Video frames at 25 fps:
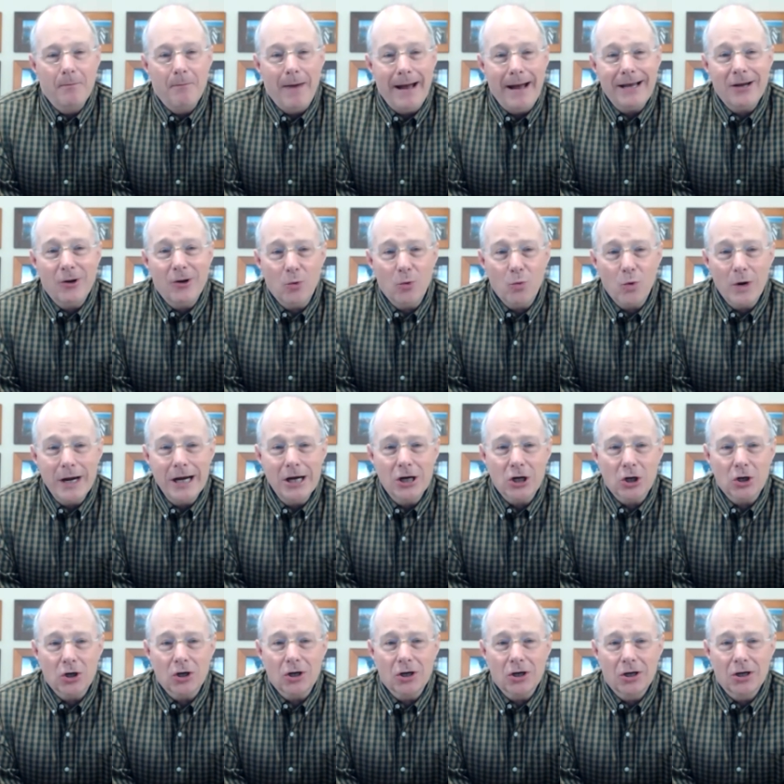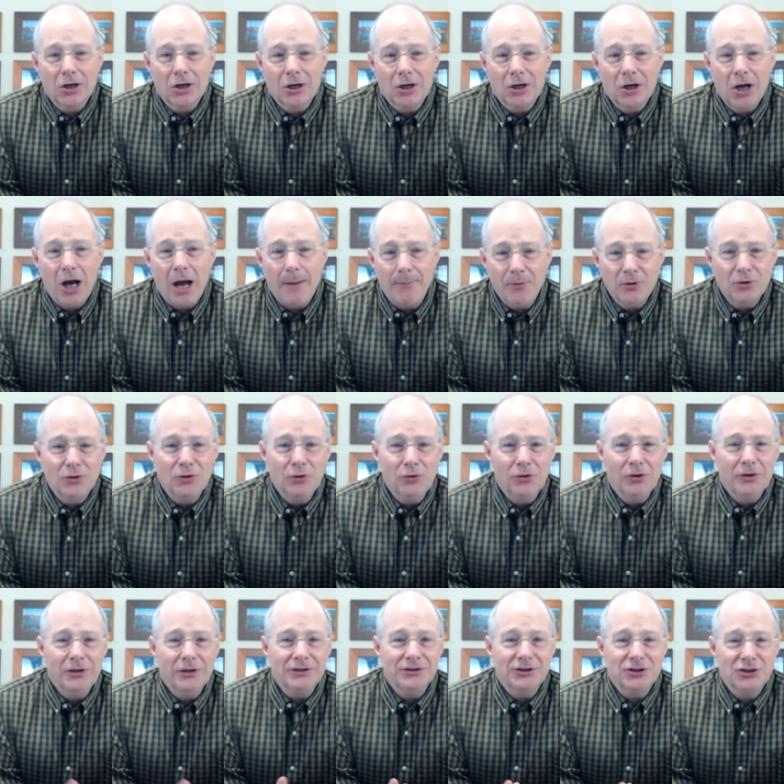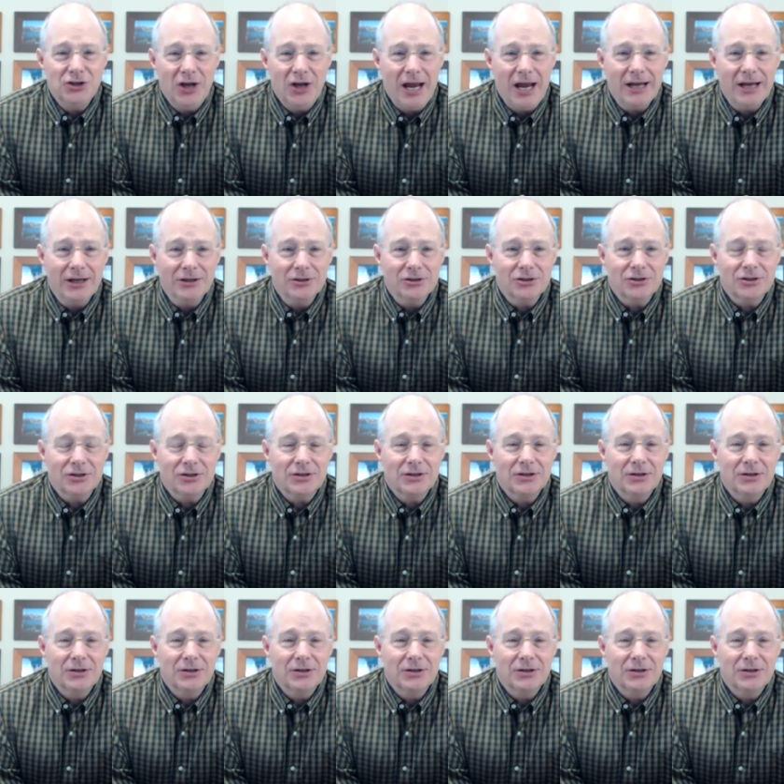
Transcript: my career opportunities changed.